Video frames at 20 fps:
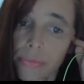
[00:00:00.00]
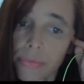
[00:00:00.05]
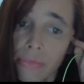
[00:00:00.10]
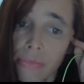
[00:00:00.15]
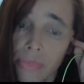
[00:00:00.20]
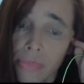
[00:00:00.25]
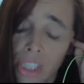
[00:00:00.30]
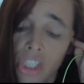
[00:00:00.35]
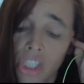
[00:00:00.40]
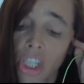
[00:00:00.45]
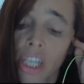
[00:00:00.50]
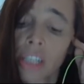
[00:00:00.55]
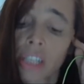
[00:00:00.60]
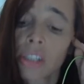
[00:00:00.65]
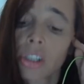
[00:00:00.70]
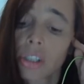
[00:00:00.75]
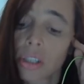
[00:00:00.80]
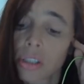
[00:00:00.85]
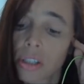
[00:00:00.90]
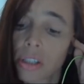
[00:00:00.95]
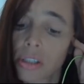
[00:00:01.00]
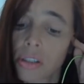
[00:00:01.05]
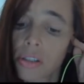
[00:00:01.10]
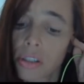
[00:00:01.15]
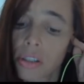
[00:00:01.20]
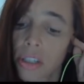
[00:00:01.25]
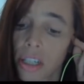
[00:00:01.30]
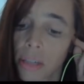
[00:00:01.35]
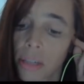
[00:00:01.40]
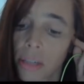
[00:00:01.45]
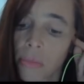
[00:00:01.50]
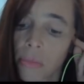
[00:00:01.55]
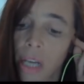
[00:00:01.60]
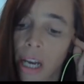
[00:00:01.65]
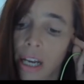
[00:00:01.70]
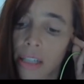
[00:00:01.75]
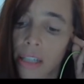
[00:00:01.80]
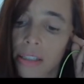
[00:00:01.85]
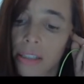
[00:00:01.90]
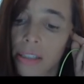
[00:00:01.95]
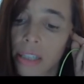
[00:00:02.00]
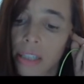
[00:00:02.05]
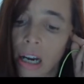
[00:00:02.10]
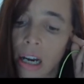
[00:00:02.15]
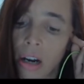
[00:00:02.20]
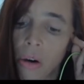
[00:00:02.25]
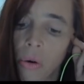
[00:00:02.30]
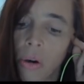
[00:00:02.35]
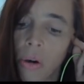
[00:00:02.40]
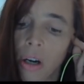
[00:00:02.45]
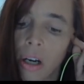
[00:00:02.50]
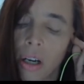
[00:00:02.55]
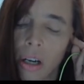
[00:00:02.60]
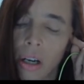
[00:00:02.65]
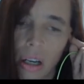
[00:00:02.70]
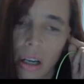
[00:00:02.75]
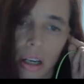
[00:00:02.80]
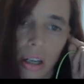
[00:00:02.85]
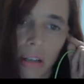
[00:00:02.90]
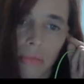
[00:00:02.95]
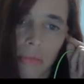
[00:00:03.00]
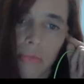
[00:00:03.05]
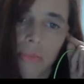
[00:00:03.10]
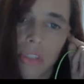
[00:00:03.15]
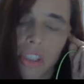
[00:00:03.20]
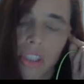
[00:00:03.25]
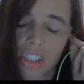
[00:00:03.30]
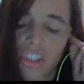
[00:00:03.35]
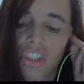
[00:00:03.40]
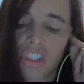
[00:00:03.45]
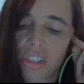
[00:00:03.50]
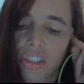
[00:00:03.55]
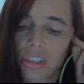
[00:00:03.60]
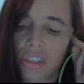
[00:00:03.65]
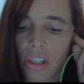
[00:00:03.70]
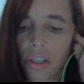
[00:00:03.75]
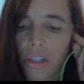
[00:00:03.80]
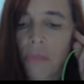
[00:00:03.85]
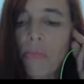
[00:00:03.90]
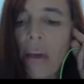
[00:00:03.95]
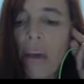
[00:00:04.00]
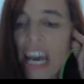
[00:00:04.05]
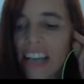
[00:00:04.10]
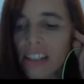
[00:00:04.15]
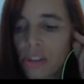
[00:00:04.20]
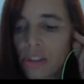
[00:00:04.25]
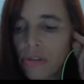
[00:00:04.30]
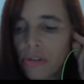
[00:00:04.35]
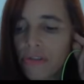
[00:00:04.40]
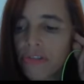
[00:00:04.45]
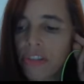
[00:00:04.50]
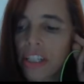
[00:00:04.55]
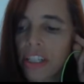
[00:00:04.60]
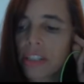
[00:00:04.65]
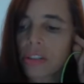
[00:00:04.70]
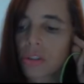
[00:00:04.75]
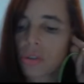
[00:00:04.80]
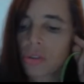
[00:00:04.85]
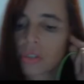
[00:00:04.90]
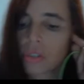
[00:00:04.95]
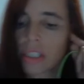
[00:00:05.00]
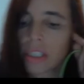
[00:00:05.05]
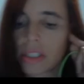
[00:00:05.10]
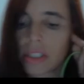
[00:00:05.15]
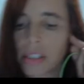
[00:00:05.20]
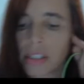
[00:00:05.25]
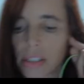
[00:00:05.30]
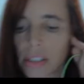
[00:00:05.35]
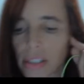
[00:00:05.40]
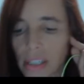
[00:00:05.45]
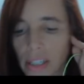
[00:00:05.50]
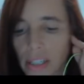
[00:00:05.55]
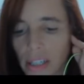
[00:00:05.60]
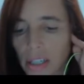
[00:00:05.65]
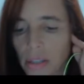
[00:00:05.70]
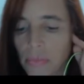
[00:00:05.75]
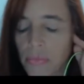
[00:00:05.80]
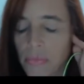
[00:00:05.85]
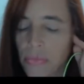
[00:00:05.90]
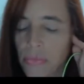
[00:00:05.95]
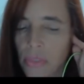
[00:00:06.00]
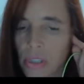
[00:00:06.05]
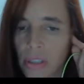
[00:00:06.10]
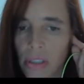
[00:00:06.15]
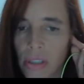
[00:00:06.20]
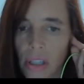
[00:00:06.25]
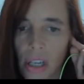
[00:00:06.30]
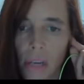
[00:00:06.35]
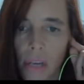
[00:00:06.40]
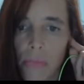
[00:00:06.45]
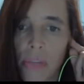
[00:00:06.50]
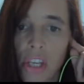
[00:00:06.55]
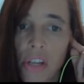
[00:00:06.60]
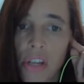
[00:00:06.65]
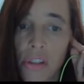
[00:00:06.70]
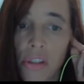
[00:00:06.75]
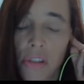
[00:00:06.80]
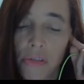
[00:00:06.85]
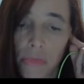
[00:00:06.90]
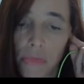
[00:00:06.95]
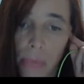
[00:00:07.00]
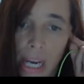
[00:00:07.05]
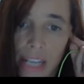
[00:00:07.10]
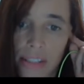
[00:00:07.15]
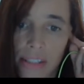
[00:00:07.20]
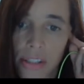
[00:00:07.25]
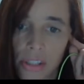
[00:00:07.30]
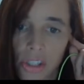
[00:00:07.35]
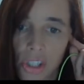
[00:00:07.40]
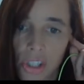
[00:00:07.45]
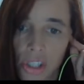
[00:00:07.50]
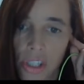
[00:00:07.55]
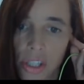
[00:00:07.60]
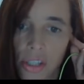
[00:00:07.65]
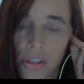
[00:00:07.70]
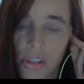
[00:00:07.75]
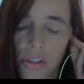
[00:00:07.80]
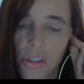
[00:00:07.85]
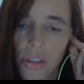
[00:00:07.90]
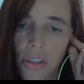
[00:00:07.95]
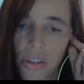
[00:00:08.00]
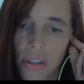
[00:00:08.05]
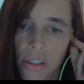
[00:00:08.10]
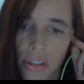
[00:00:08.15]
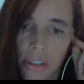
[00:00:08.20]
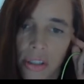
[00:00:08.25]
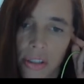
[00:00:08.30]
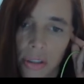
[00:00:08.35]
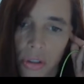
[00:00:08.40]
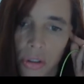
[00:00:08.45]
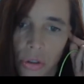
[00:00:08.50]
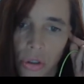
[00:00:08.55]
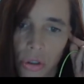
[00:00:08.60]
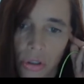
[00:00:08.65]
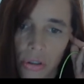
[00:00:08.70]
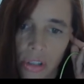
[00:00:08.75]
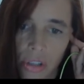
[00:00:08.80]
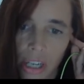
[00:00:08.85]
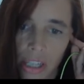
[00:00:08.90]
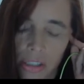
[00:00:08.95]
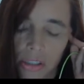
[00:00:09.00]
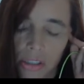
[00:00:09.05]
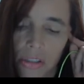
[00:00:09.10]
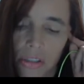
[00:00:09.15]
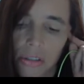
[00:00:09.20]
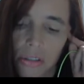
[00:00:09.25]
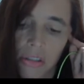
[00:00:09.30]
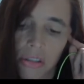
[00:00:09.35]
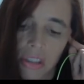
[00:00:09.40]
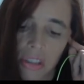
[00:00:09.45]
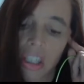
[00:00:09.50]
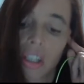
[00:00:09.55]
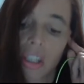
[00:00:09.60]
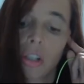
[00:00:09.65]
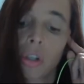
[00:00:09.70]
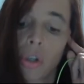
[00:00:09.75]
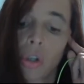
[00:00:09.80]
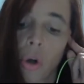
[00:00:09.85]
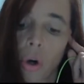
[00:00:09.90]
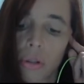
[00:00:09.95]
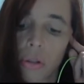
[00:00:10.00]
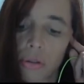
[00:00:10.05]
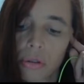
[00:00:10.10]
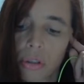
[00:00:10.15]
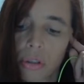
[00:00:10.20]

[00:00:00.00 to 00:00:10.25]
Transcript: they changed the system, and now they're just going back to filtering abusive messages so that they are not